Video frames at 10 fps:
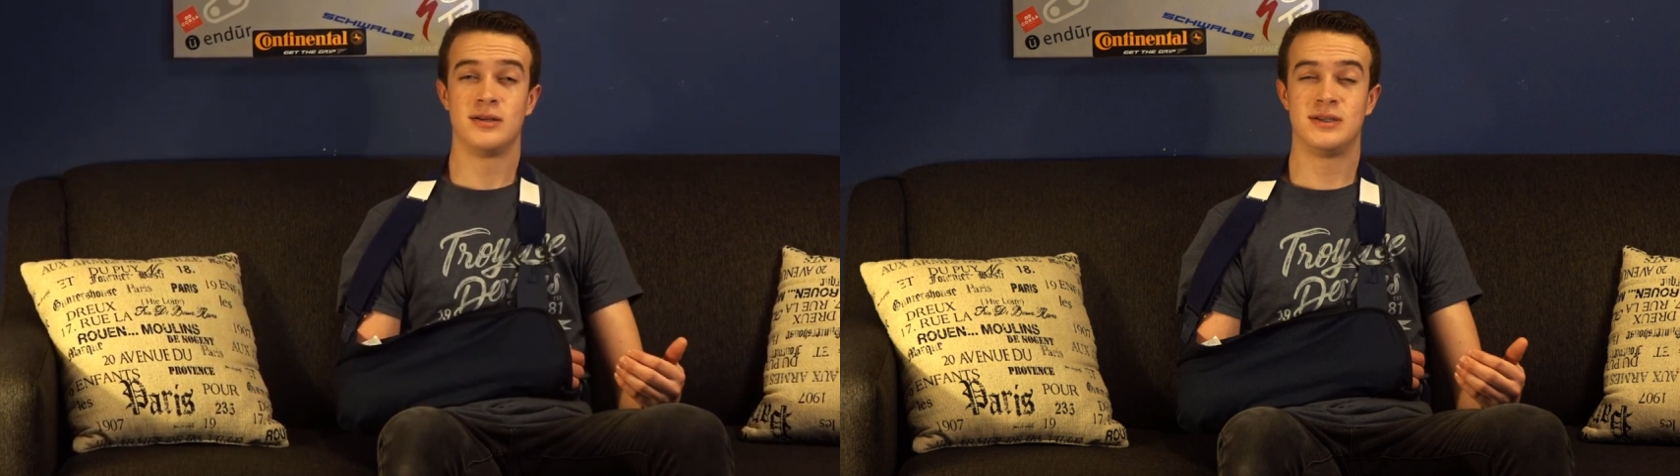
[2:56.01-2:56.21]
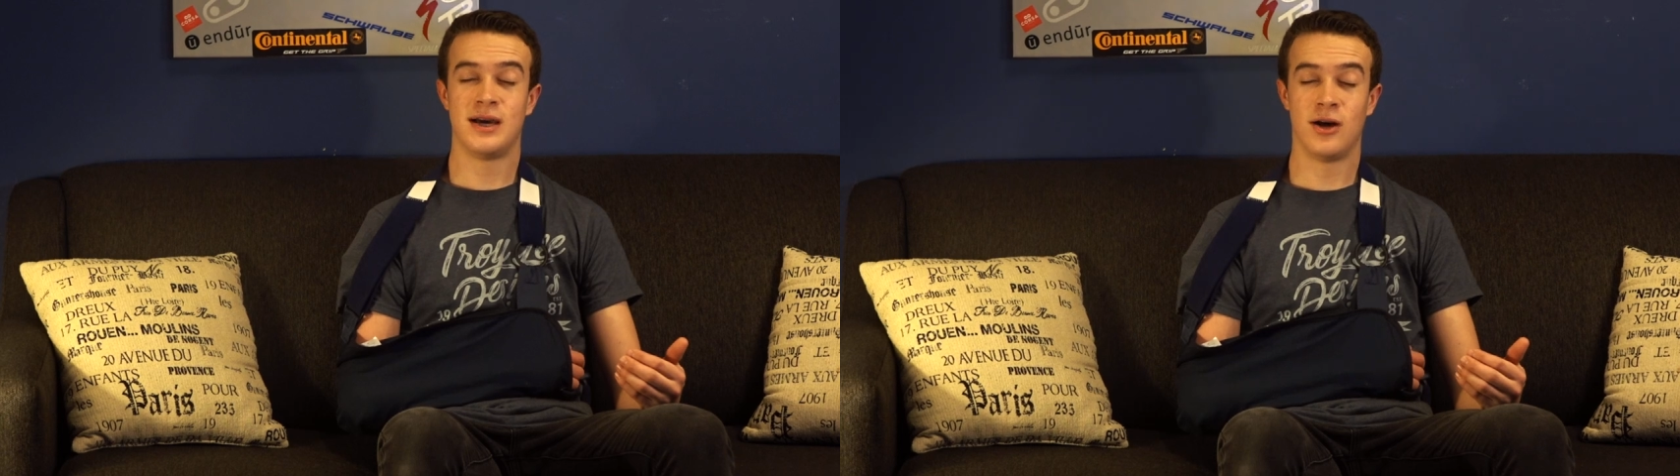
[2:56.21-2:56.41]

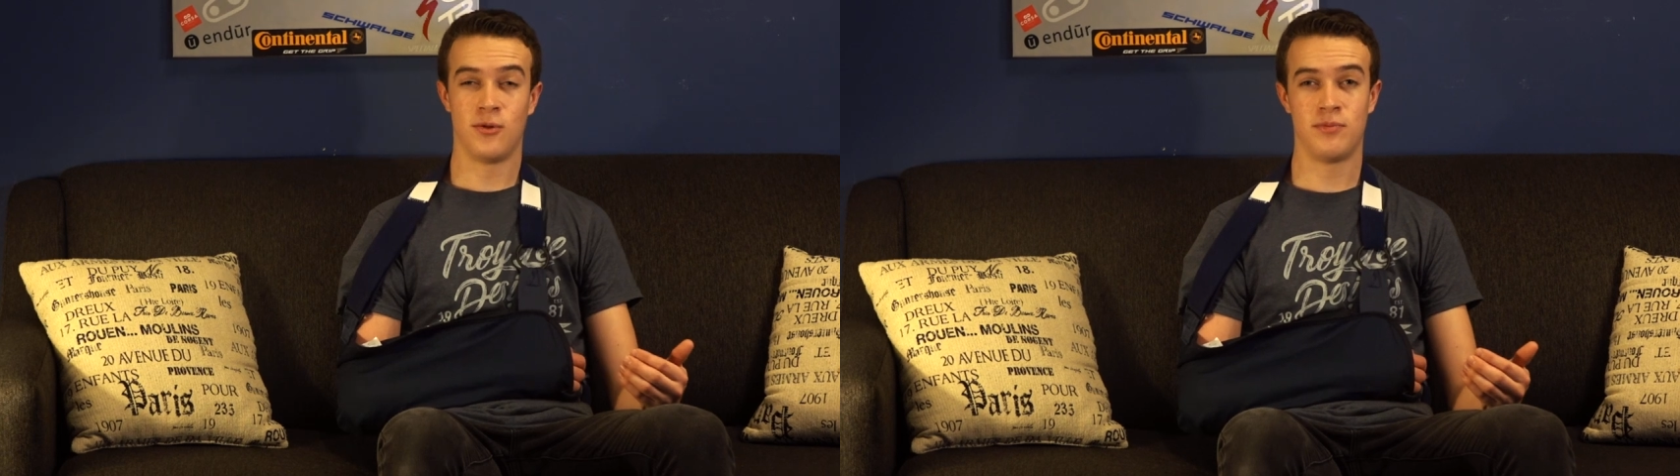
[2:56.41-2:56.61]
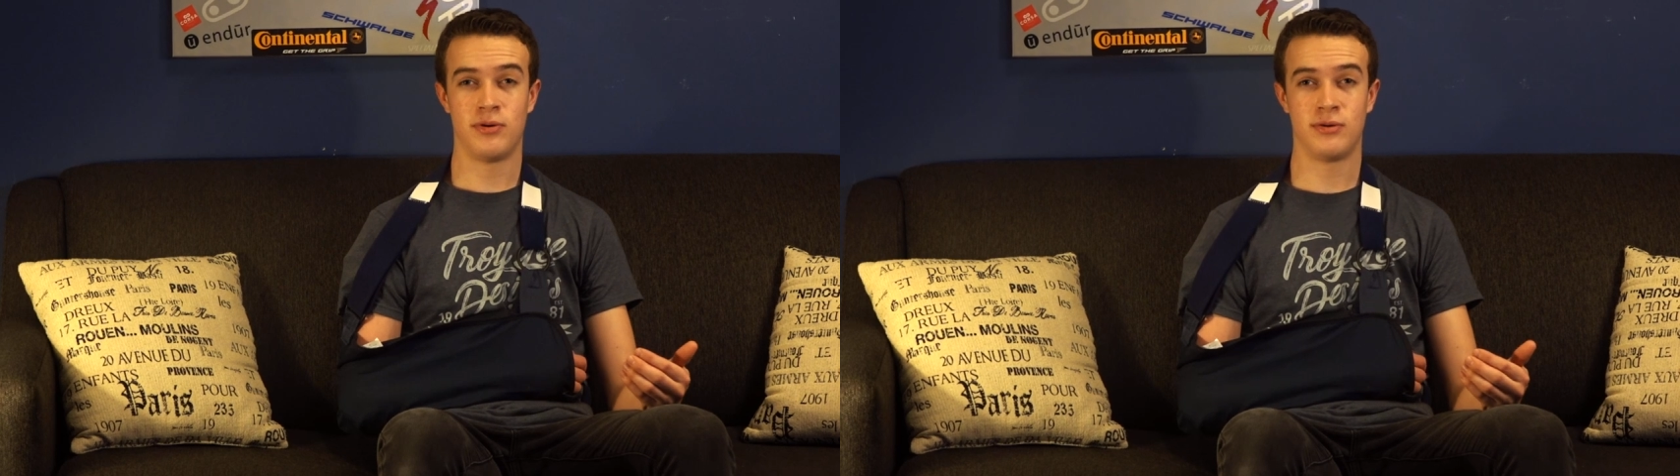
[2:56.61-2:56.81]
to
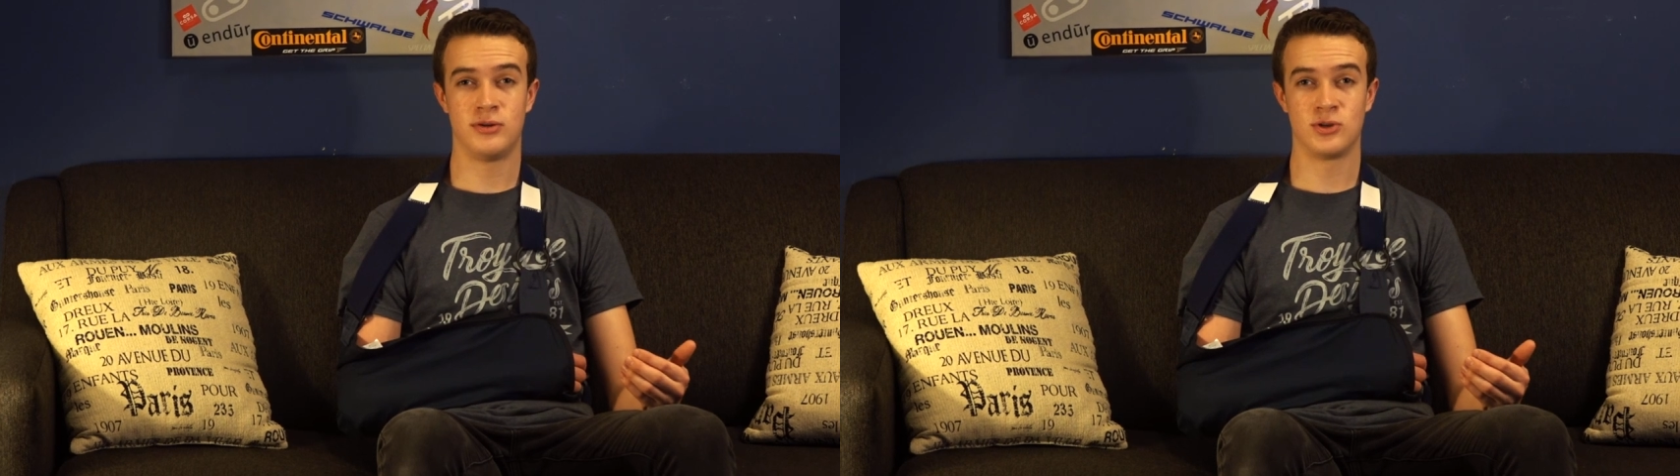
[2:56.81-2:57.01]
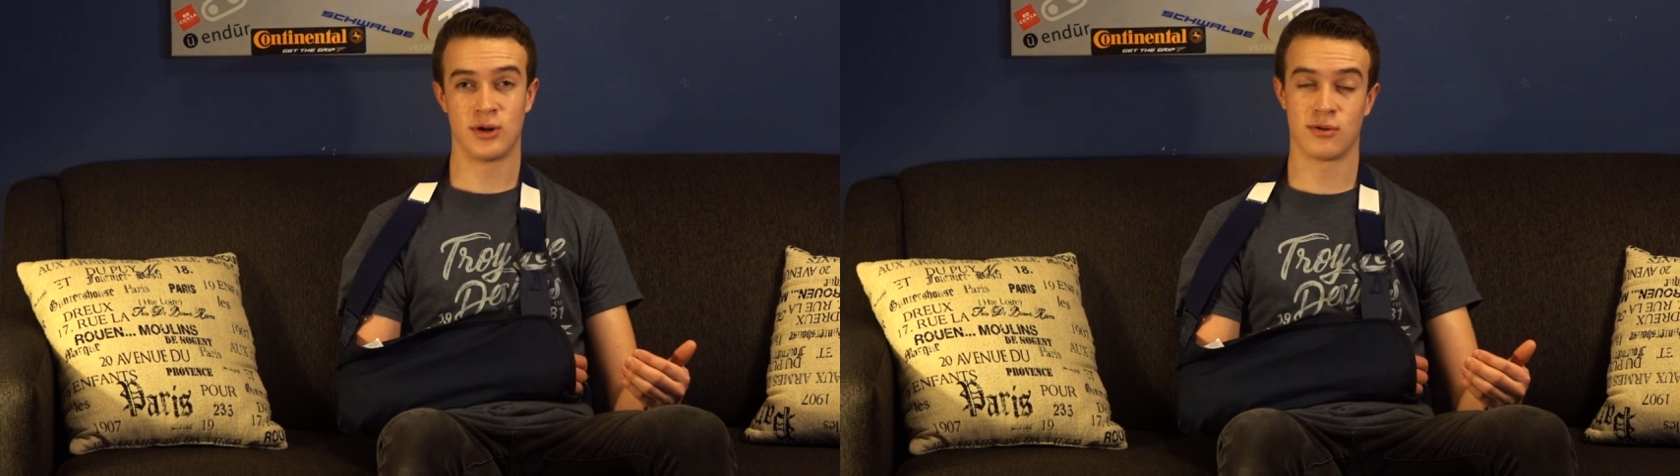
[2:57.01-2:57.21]
help
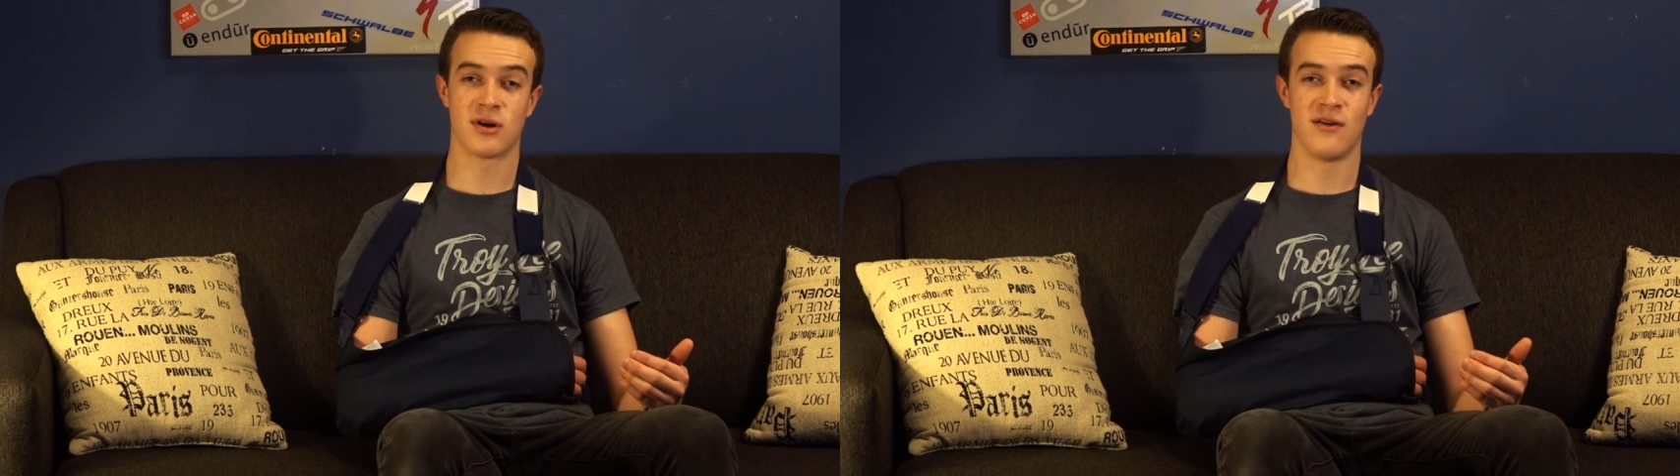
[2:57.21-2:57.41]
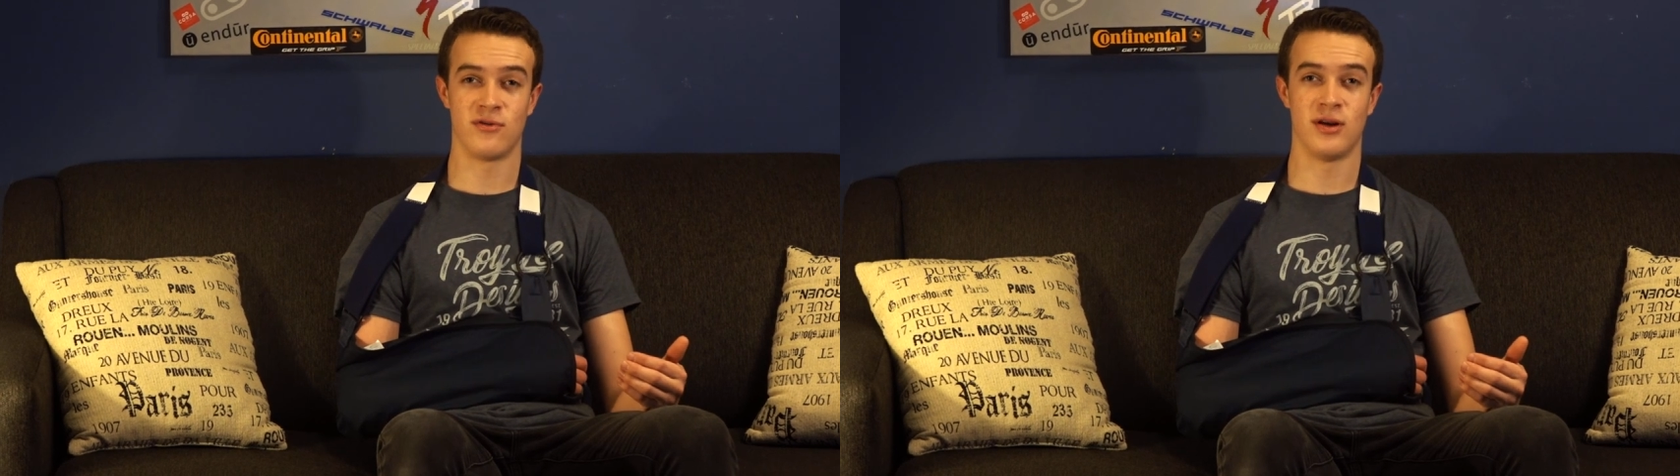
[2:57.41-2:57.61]
during
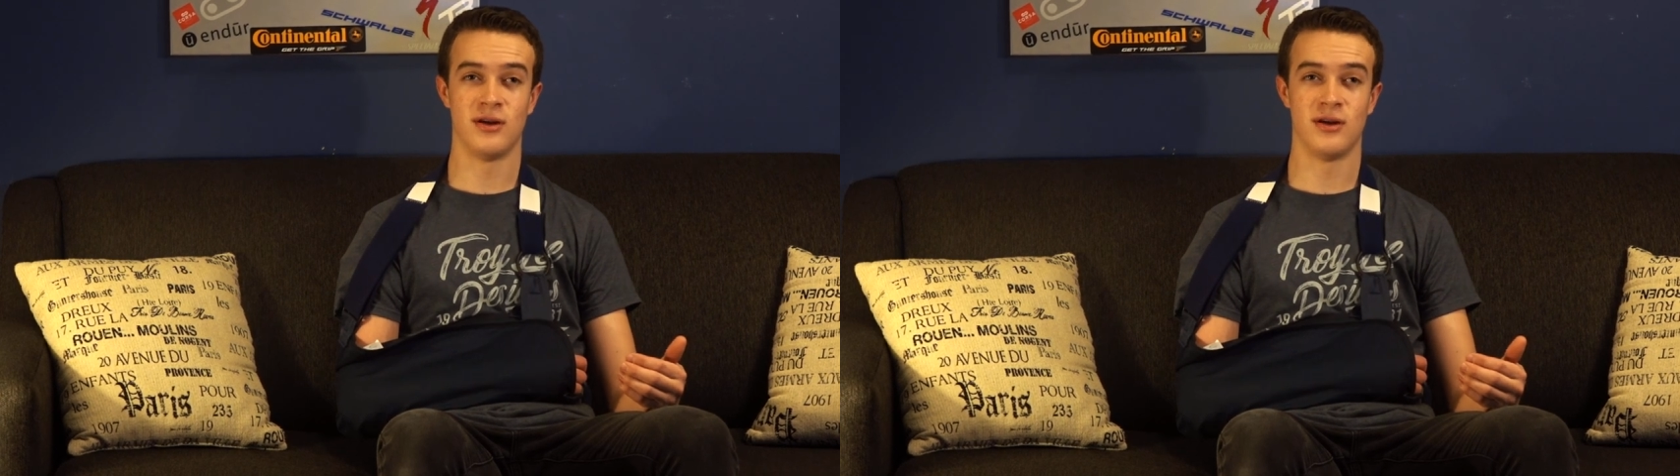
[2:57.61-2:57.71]
recovery.